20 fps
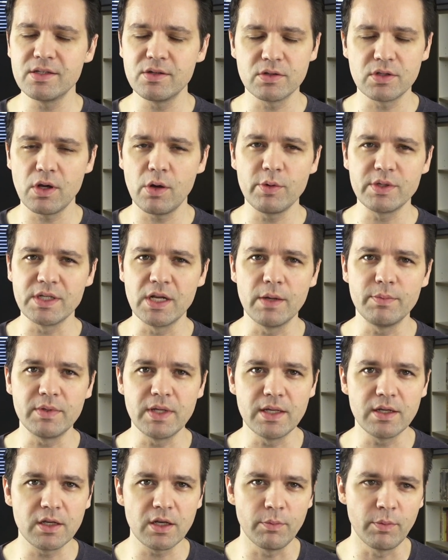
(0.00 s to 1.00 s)
There's always an
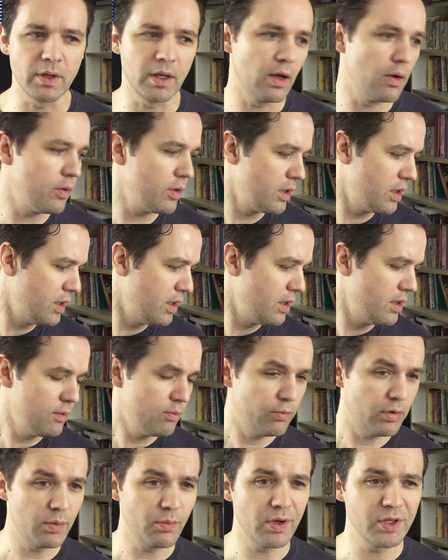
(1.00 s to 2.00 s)
update coming out,
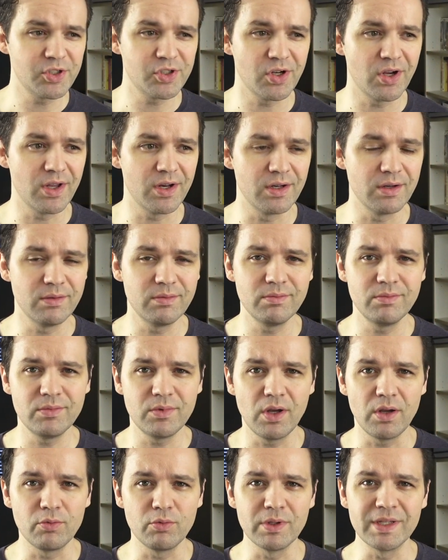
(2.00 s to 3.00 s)
pretty much on
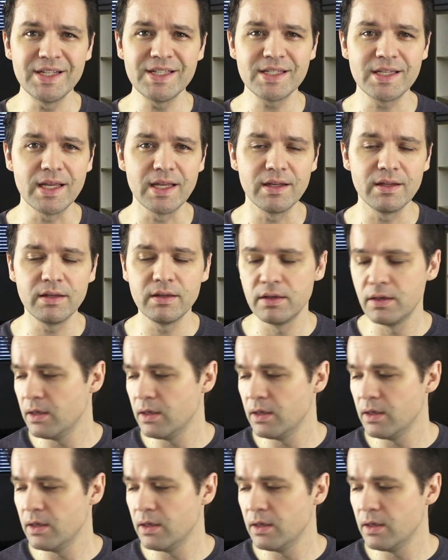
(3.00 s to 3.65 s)
release date.